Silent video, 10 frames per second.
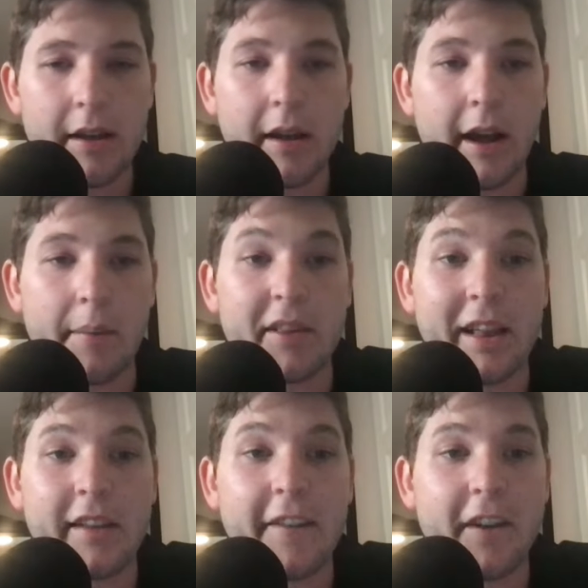But
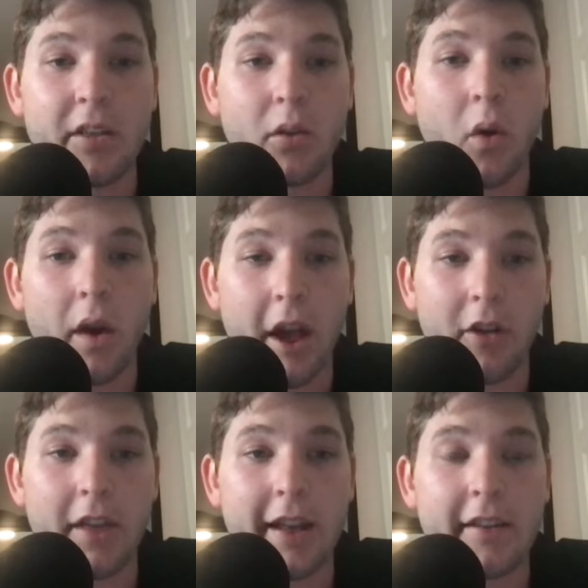that defense
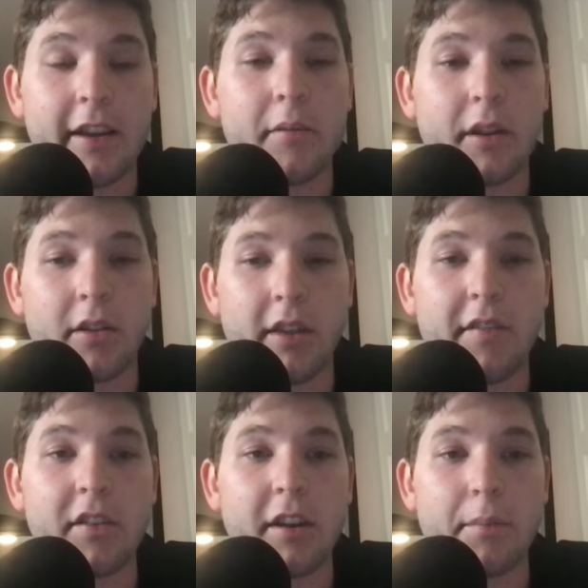held that team to
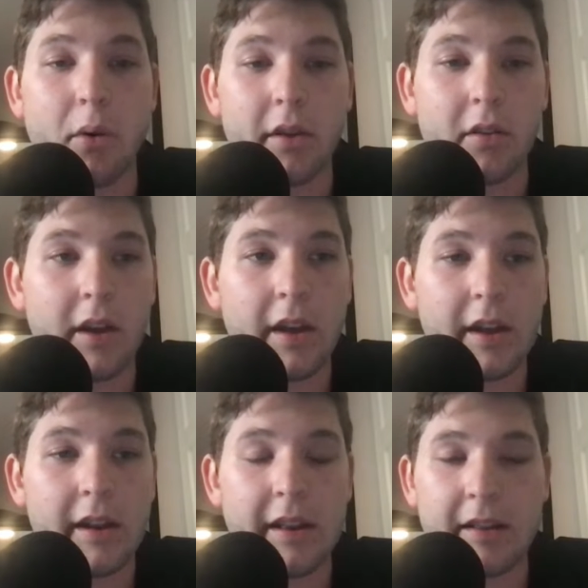17 points.
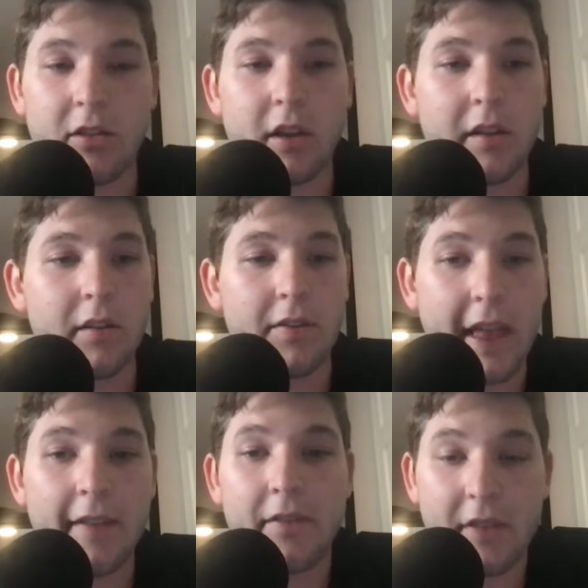
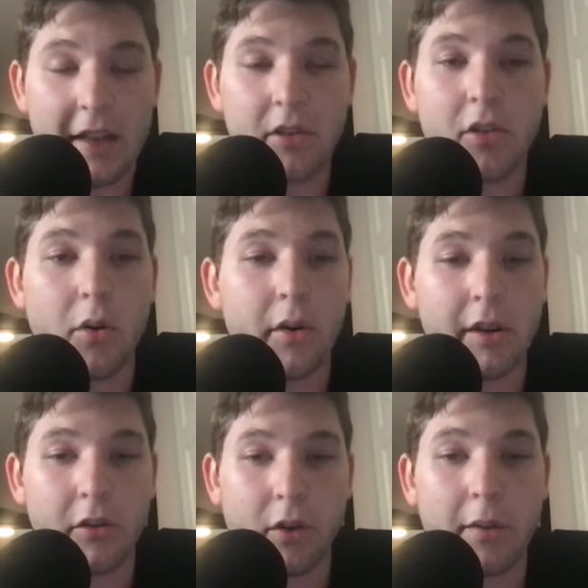And that's so
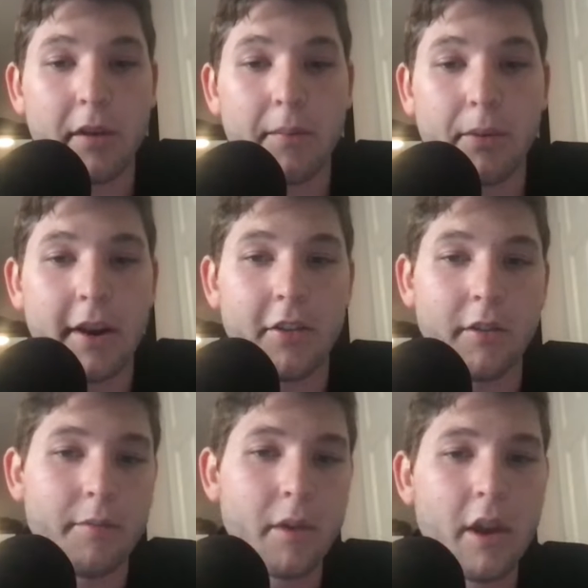incredibly
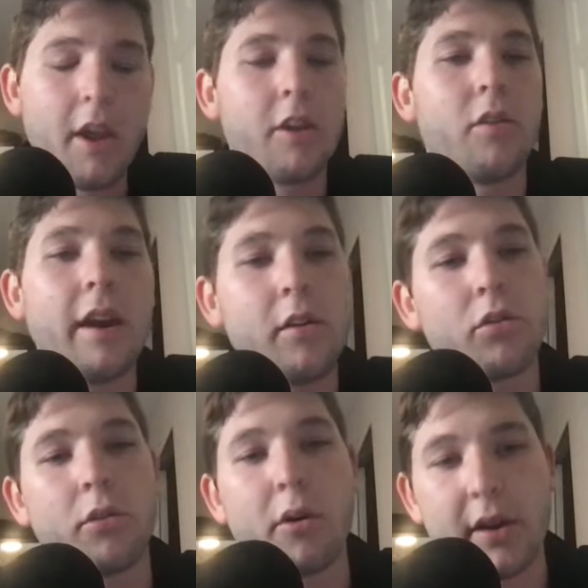impressive. So now you
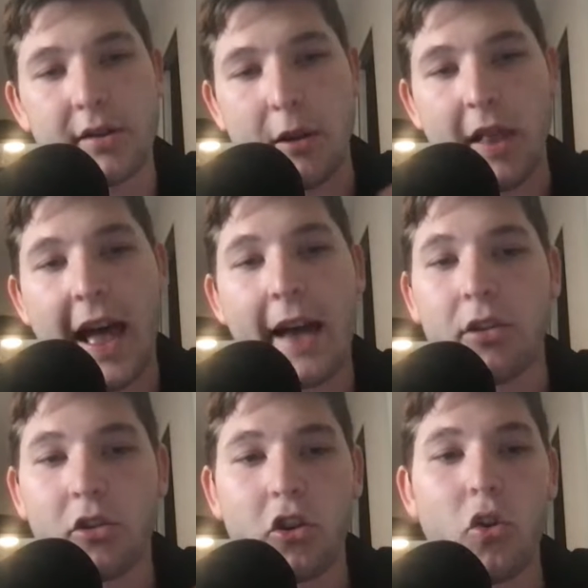throw in the
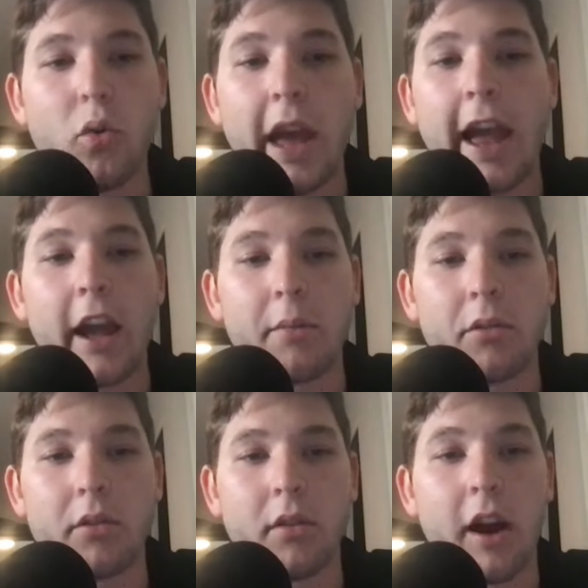last two
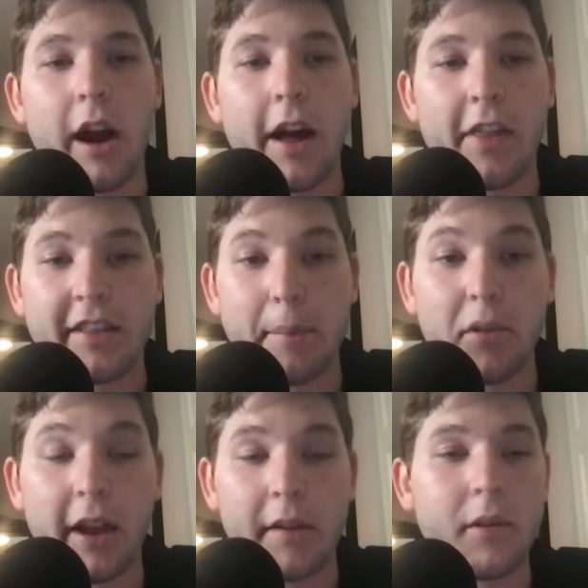games that they
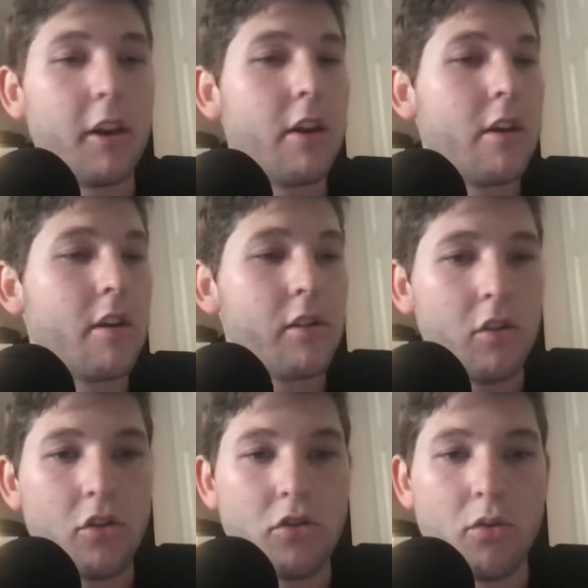played.
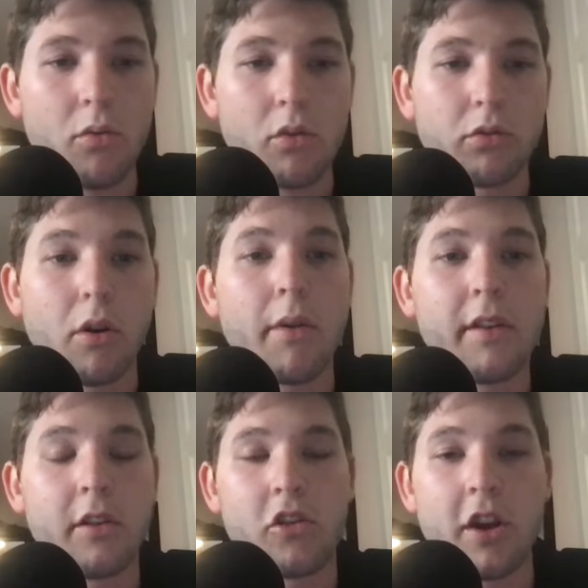You throw
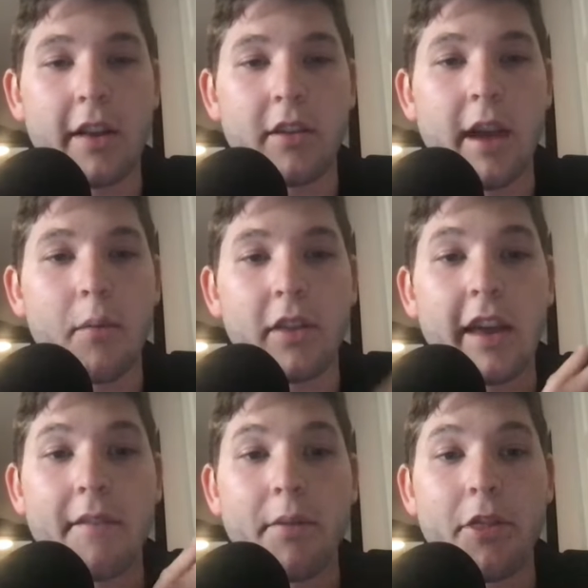in the Jets game where they
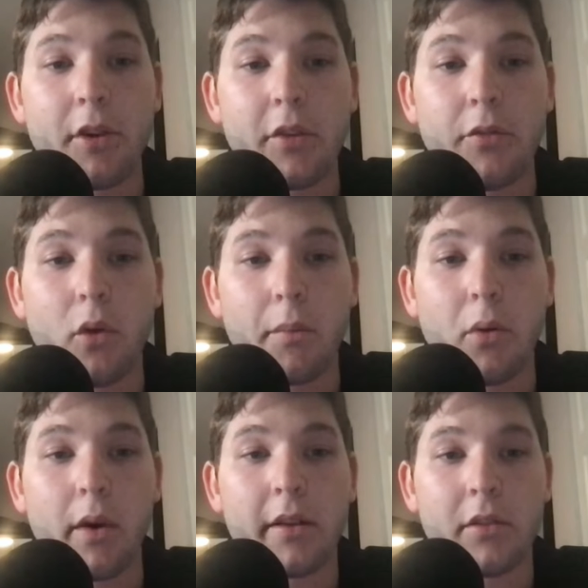gave up 34
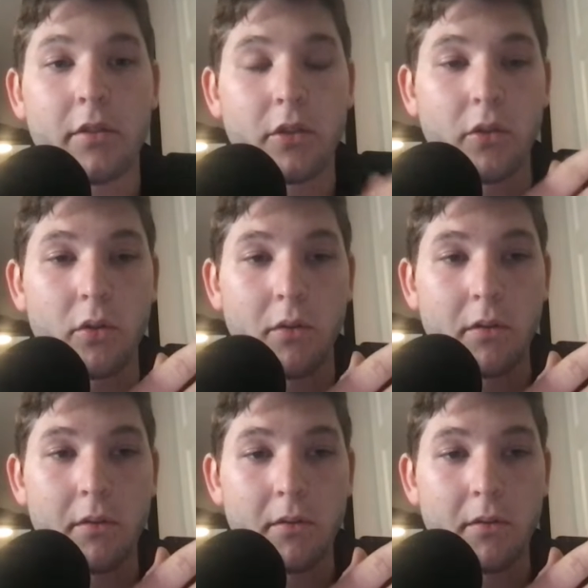points to